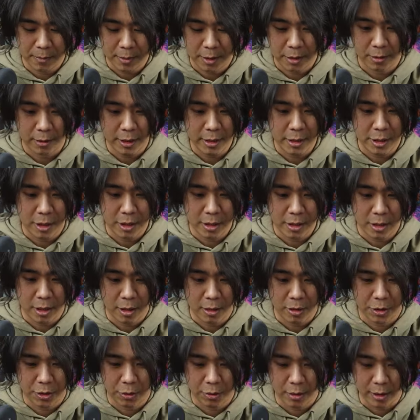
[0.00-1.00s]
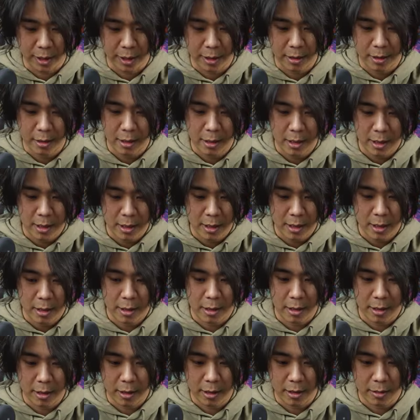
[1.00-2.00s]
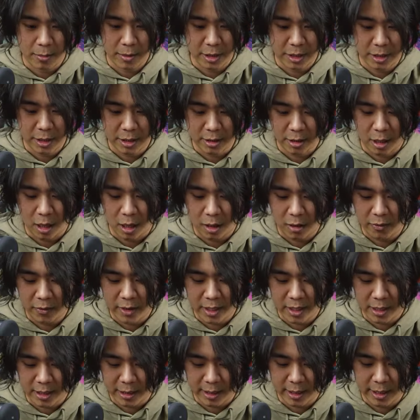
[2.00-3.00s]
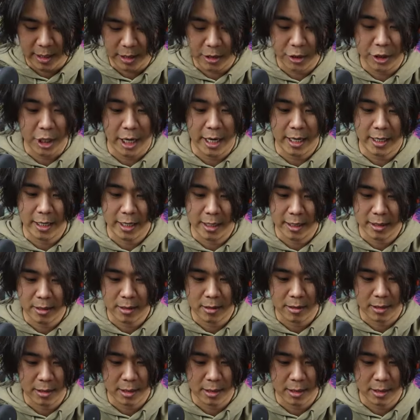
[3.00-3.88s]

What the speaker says: So let's just go through it. This is obviously in Chinese.